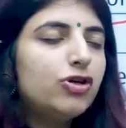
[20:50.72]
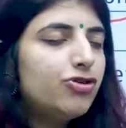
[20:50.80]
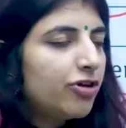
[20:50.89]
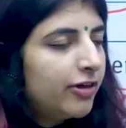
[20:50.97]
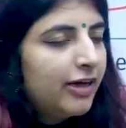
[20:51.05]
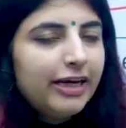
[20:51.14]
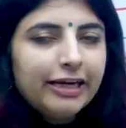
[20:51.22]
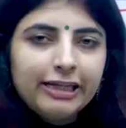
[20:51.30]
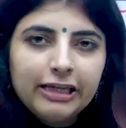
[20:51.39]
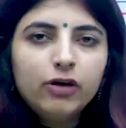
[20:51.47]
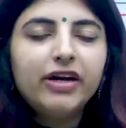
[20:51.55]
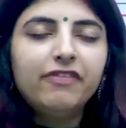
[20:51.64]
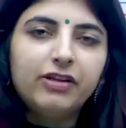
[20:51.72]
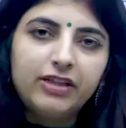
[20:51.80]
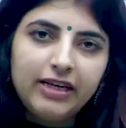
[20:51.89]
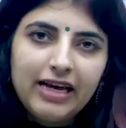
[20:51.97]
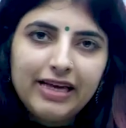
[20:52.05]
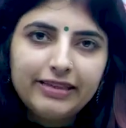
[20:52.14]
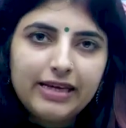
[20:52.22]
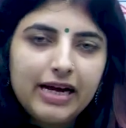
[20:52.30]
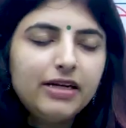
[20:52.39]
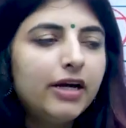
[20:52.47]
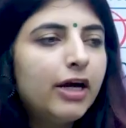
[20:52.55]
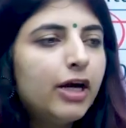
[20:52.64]
or journal, anything or everything like
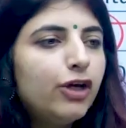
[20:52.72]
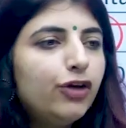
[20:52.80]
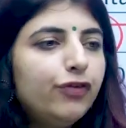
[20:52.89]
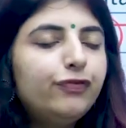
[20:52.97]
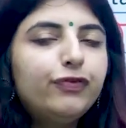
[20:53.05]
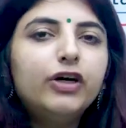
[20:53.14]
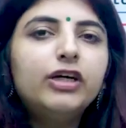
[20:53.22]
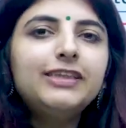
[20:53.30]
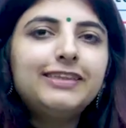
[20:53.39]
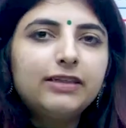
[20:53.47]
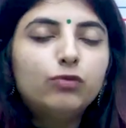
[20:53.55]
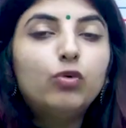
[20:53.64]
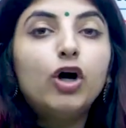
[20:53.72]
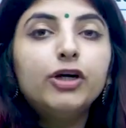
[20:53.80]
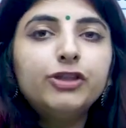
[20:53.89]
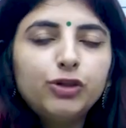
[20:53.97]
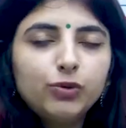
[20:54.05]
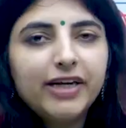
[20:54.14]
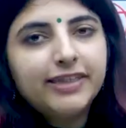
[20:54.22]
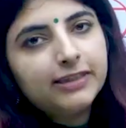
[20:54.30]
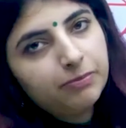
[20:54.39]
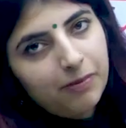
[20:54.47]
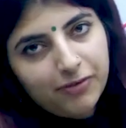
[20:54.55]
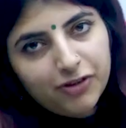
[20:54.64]
that, you first want to get
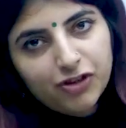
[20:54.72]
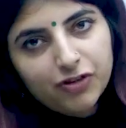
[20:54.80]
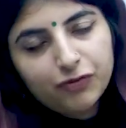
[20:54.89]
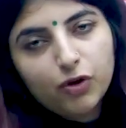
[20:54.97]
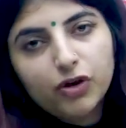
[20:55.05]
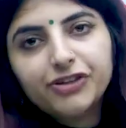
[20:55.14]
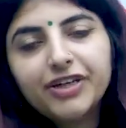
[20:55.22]
it published of course.